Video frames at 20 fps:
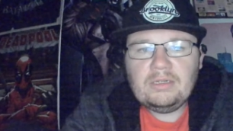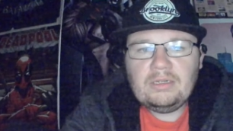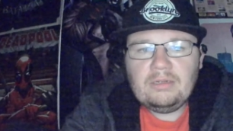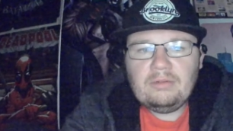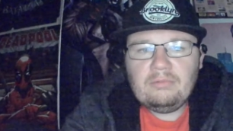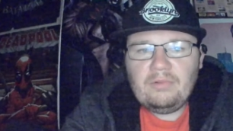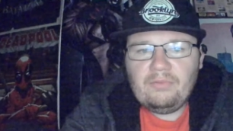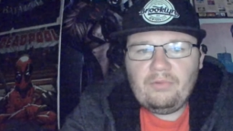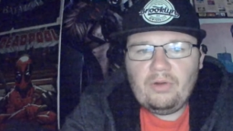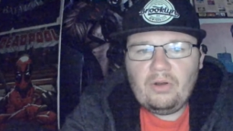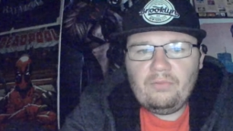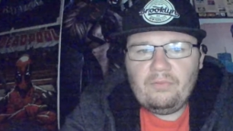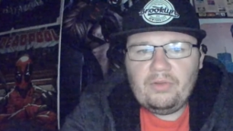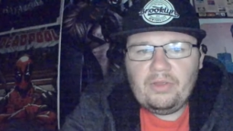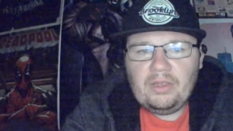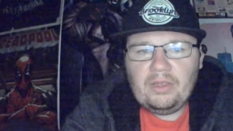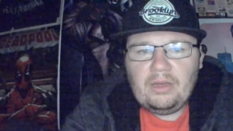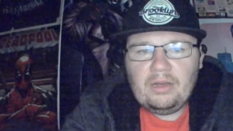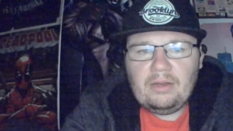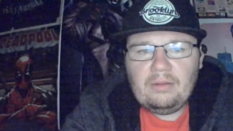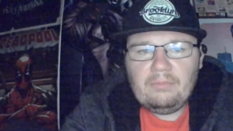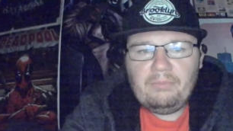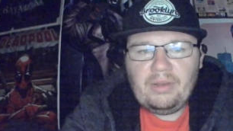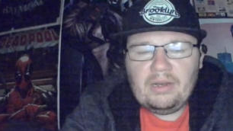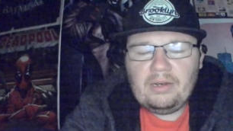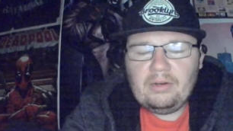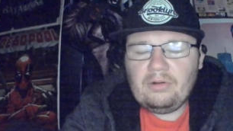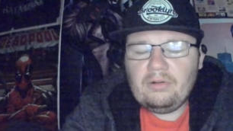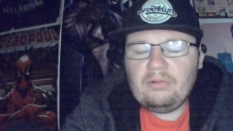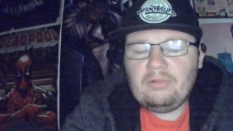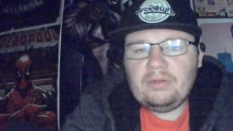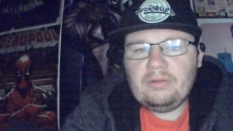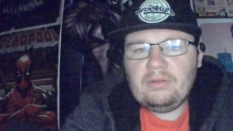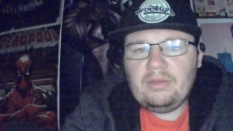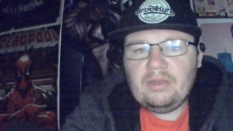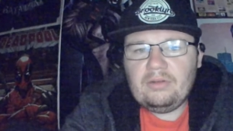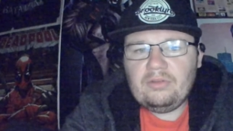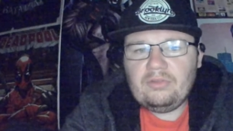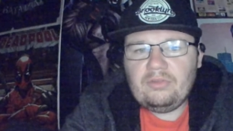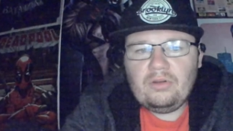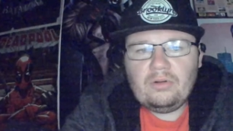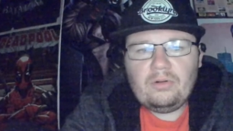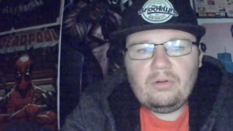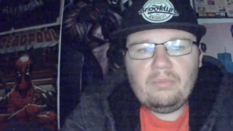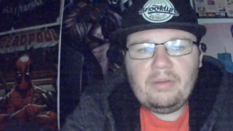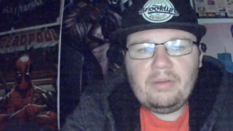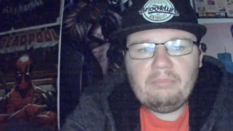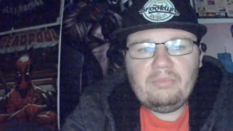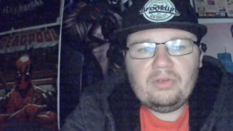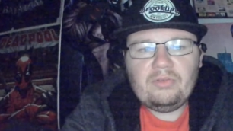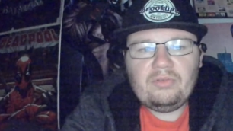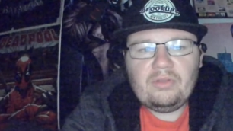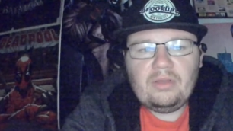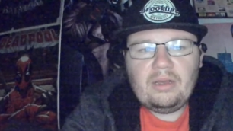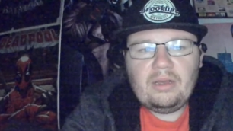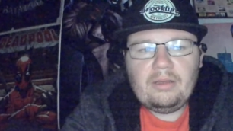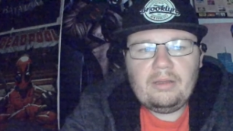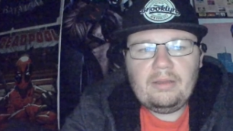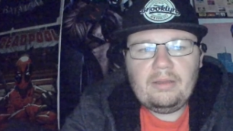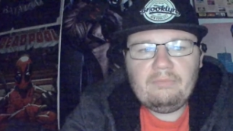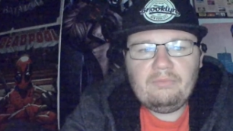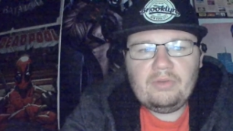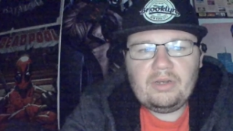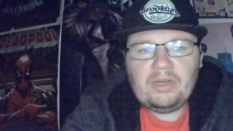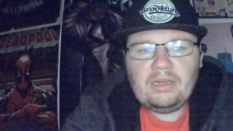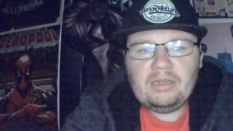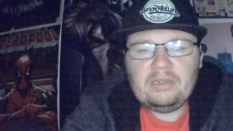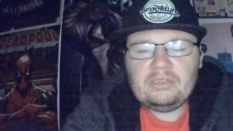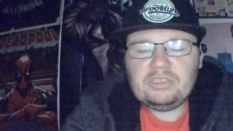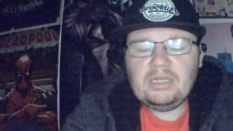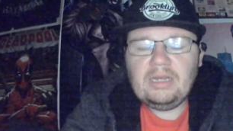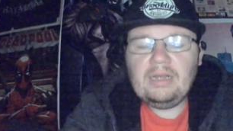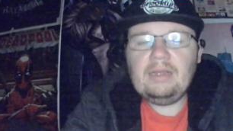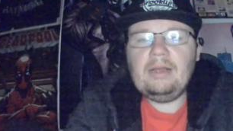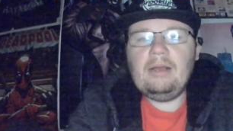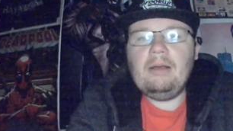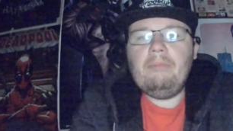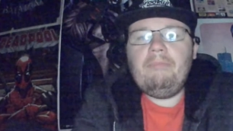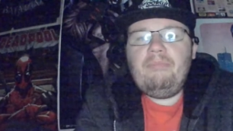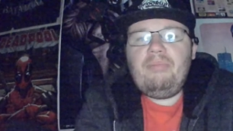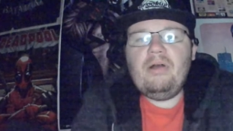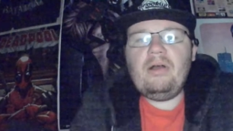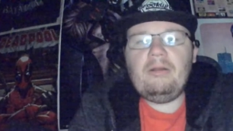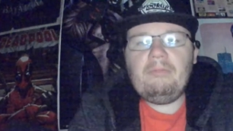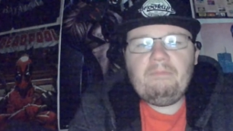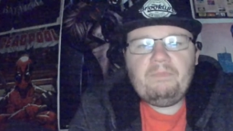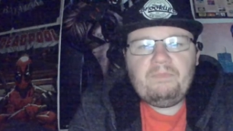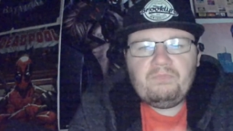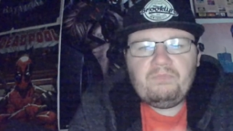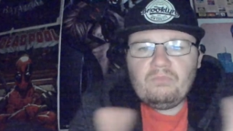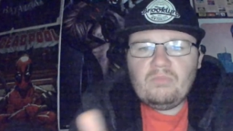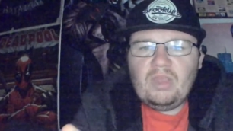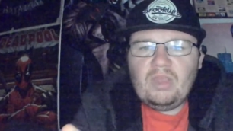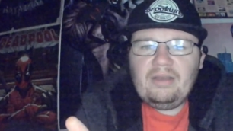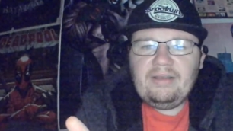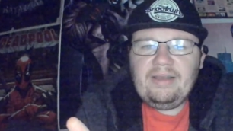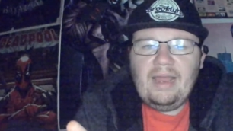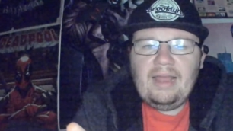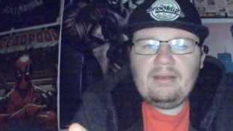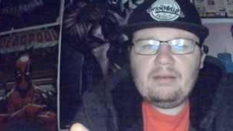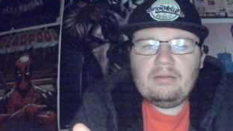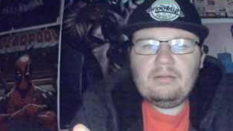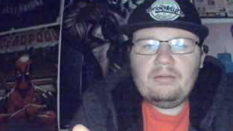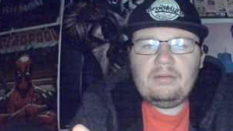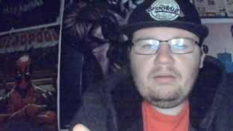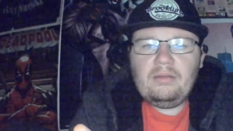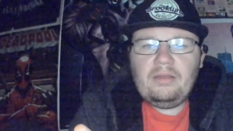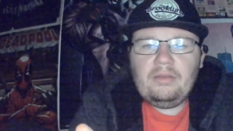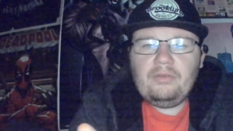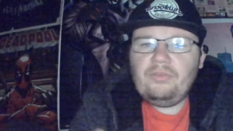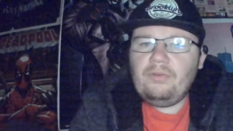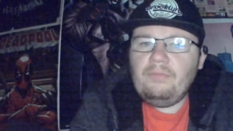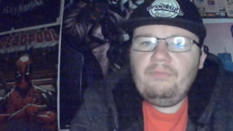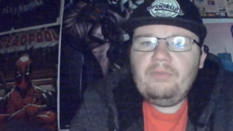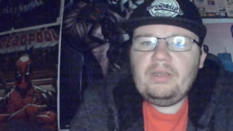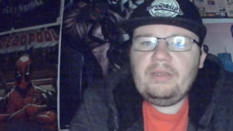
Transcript: with all the Pinnacle and Inner Circle members in the cage. But again, it's something